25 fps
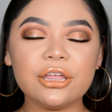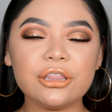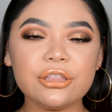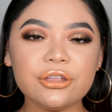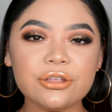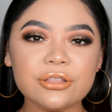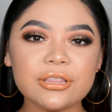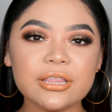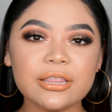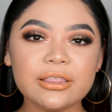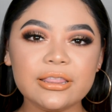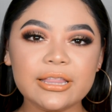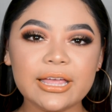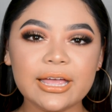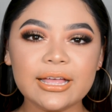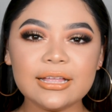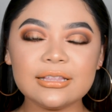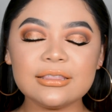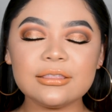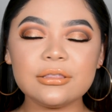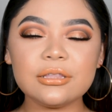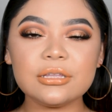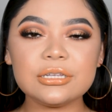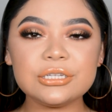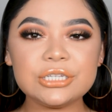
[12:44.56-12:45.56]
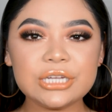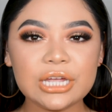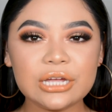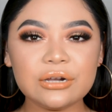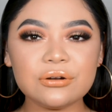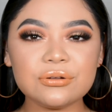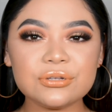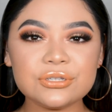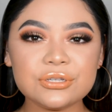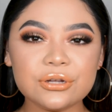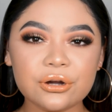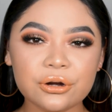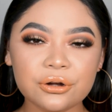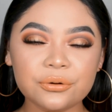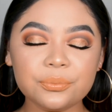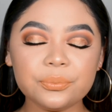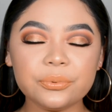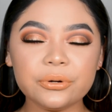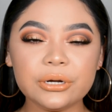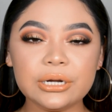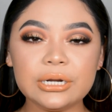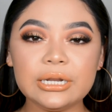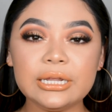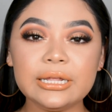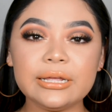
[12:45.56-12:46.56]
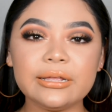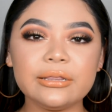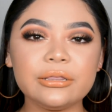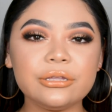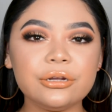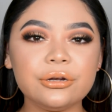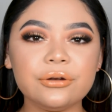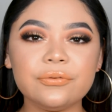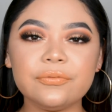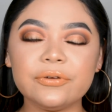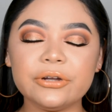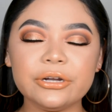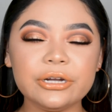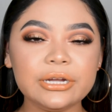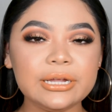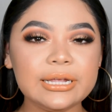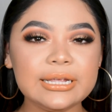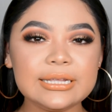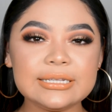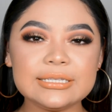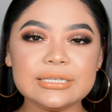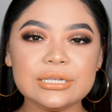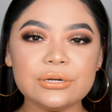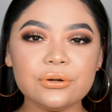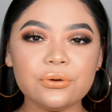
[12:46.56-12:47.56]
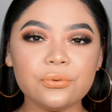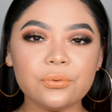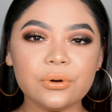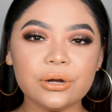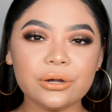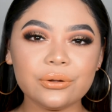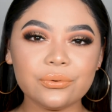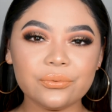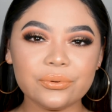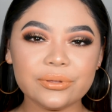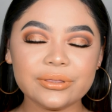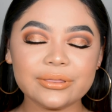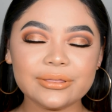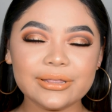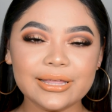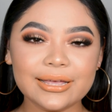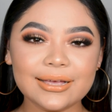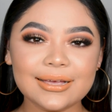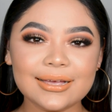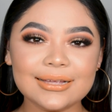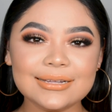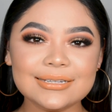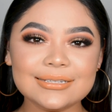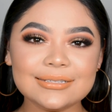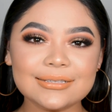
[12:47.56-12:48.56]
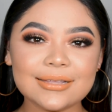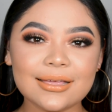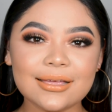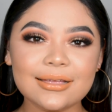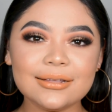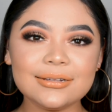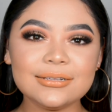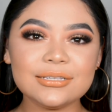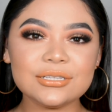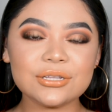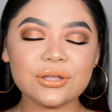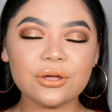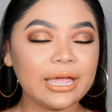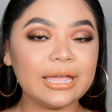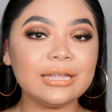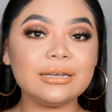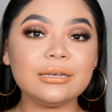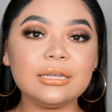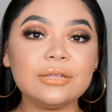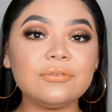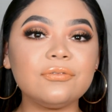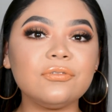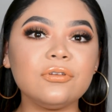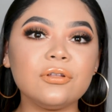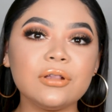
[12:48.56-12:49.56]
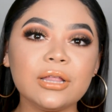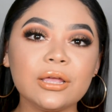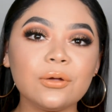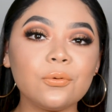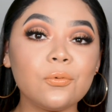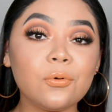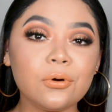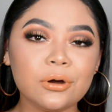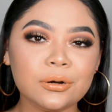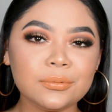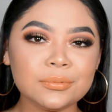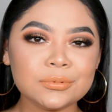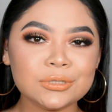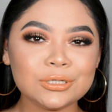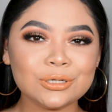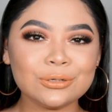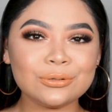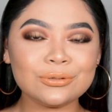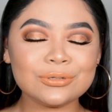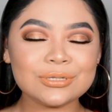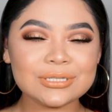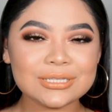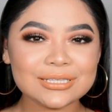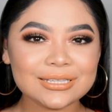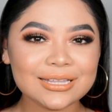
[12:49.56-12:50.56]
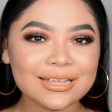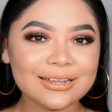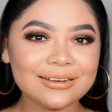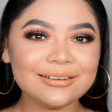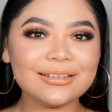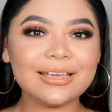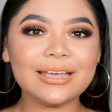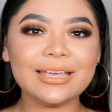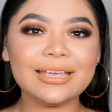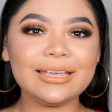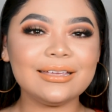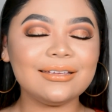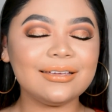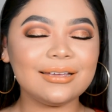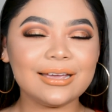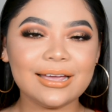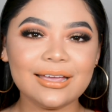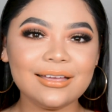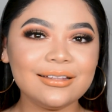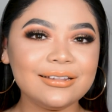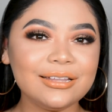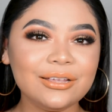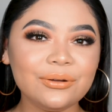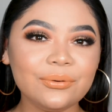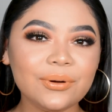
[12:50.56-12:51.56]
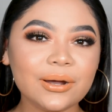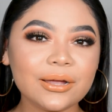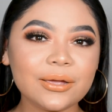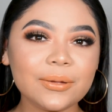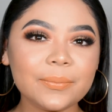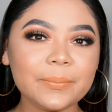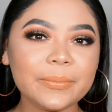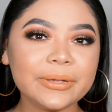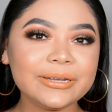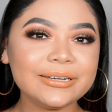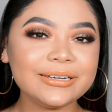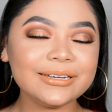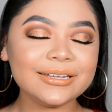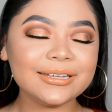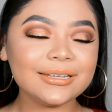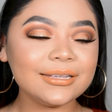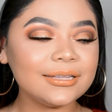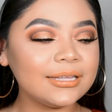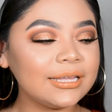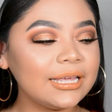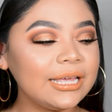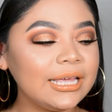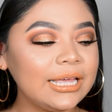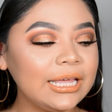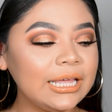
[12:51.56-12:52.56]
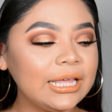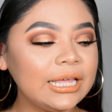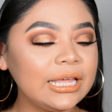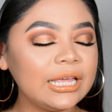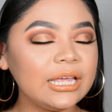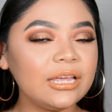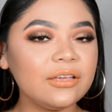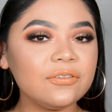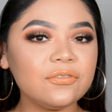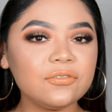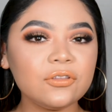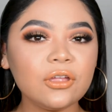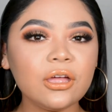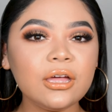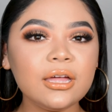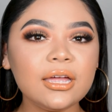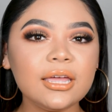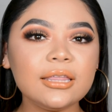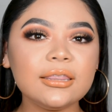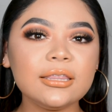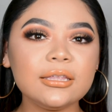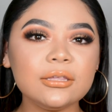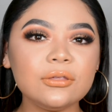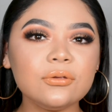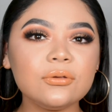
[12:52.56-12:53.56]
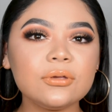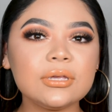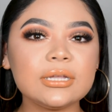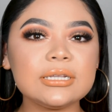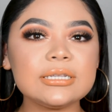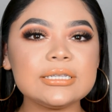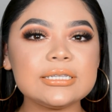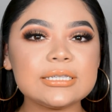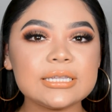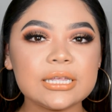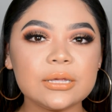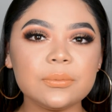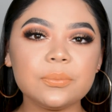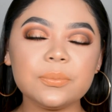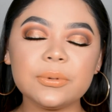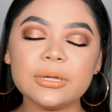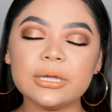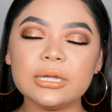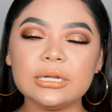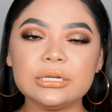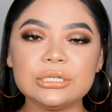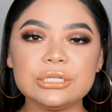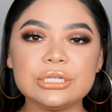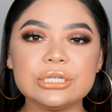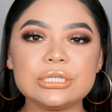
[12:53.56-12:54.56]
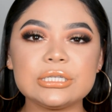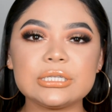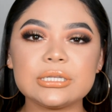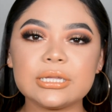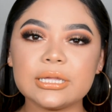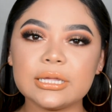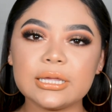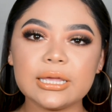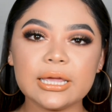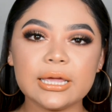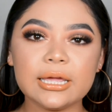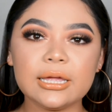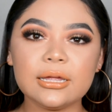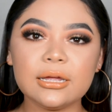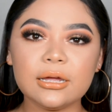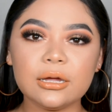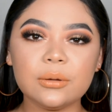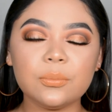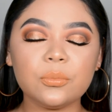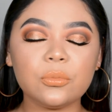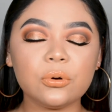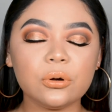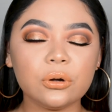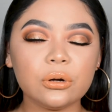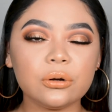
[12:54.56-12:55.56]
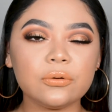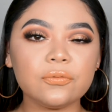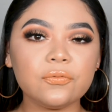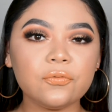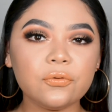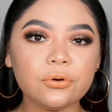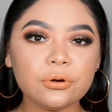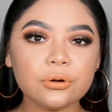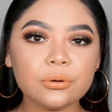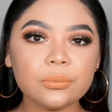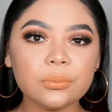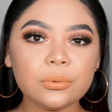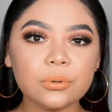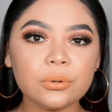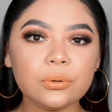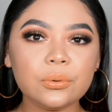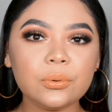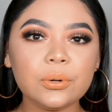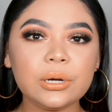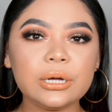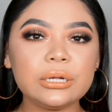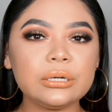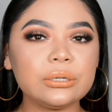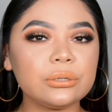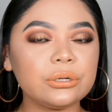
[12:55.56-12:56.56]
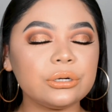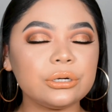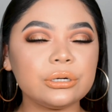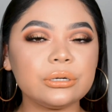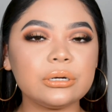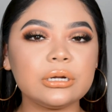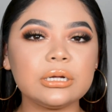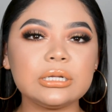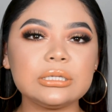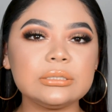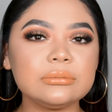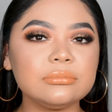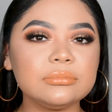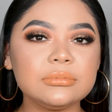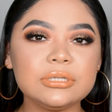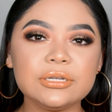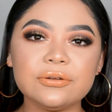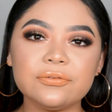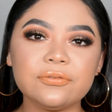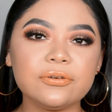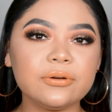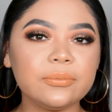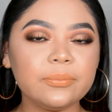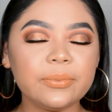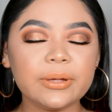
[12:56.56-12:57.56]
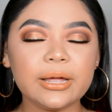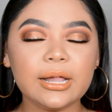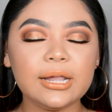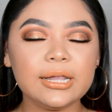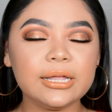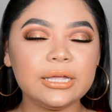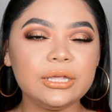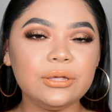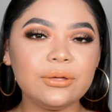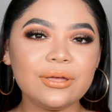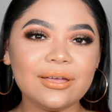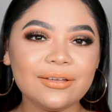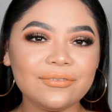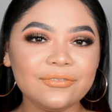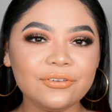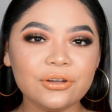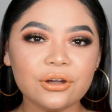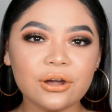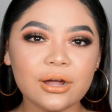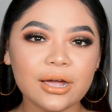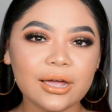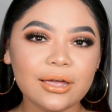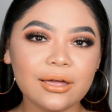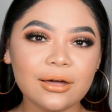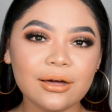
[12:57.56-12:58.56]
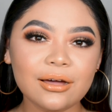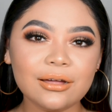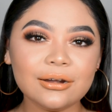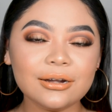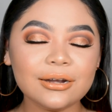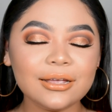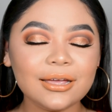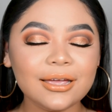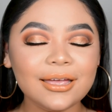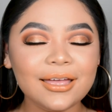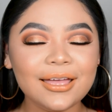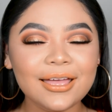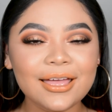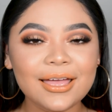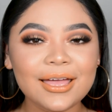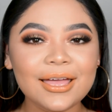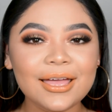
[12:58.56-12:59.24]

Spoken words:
other than that, the shadows are pretty and they're very easy to work with, like I said. And if you like warm tones, then I highly recommend it. If not, I think you can skip it and just get a more affordable one or a different palette you have your eye on.